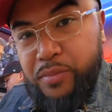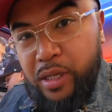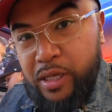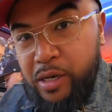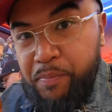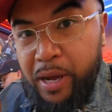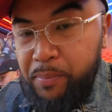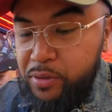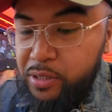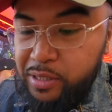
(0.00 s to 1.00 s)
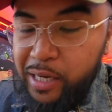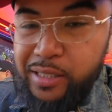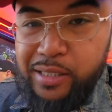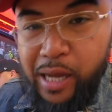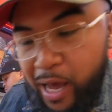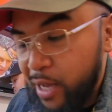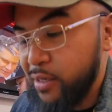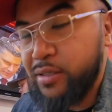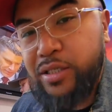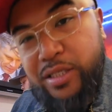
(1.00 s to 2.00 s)
and then the peppers is nice and hot,
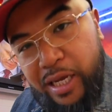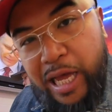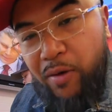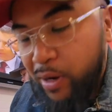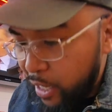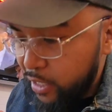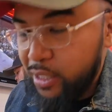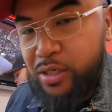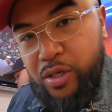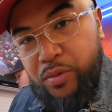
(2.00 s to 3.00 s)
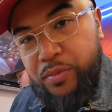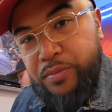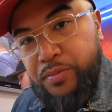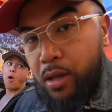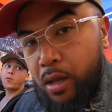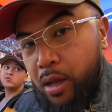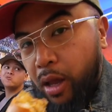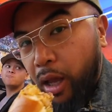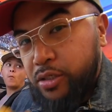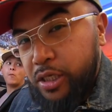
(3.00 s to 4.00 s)
just like how I like it. You know,
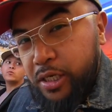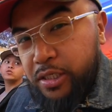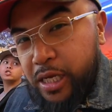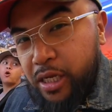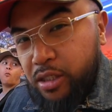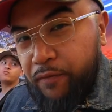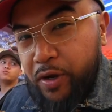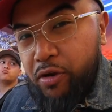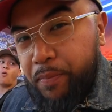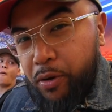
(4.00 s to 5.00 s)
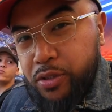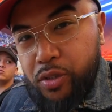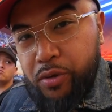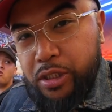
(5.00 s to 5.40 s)
a cheesesteak is a very personal